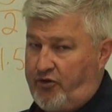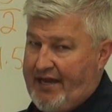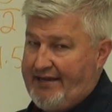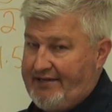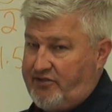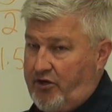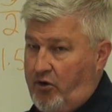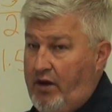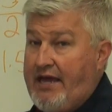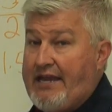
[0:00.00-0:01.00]
that is,
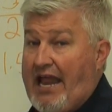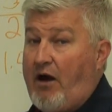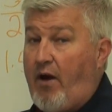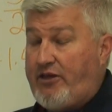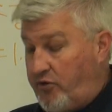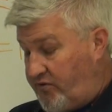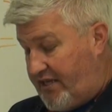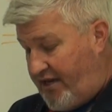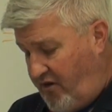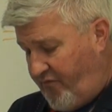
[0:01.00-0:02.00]
though, now I use
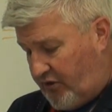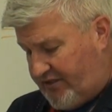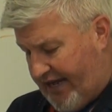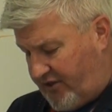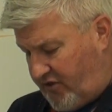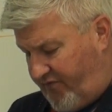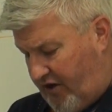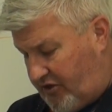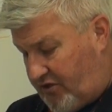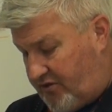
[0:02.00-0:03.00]
the inverse tangent
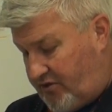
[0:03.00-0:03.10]
function.